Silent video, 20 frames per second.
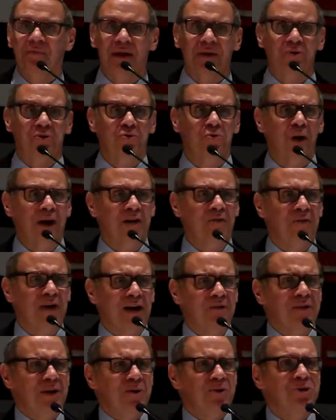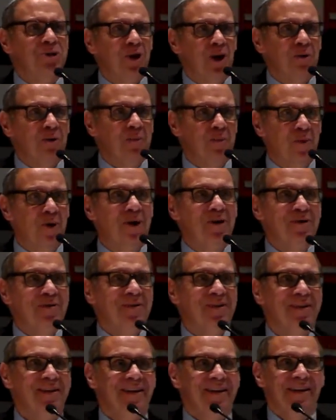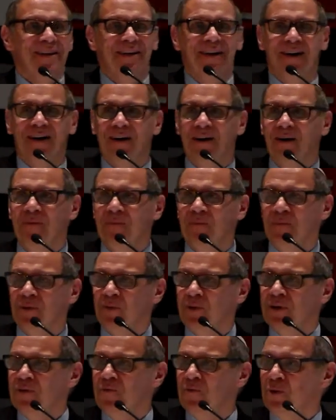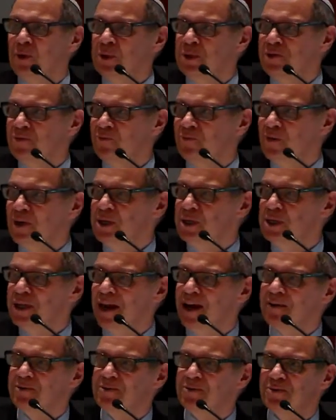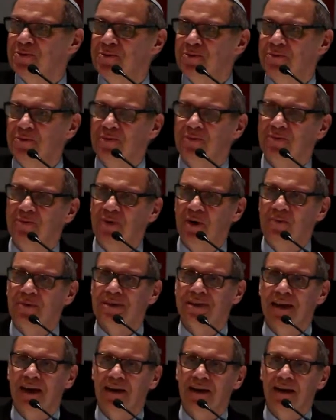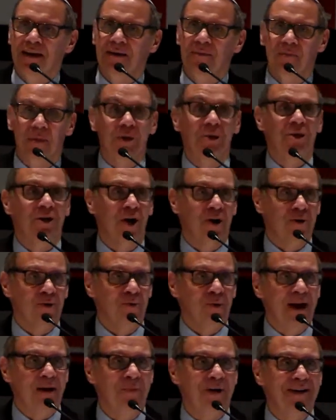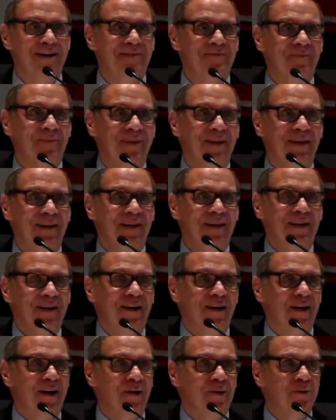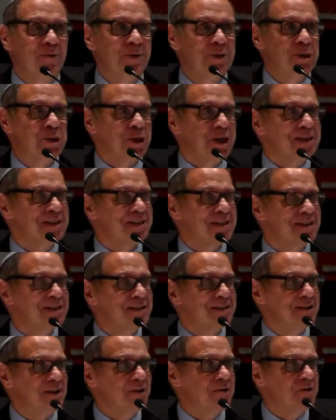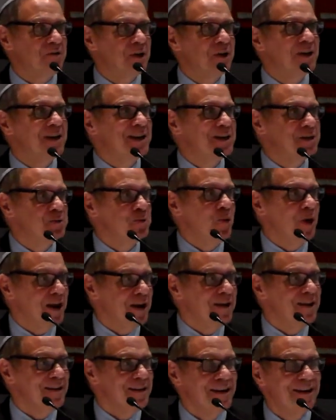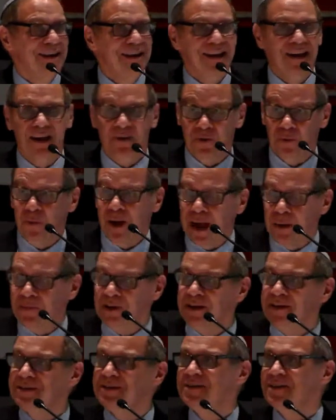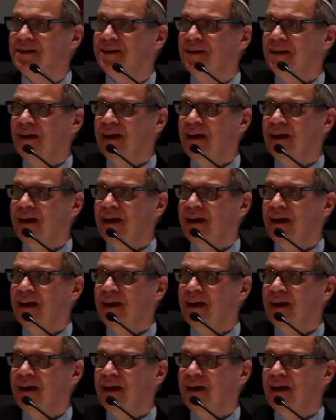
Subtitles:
About 25 years ago or more, Marie Fortune reached out to what was then a much younger rabbi who was just feeling his way in the rabbinate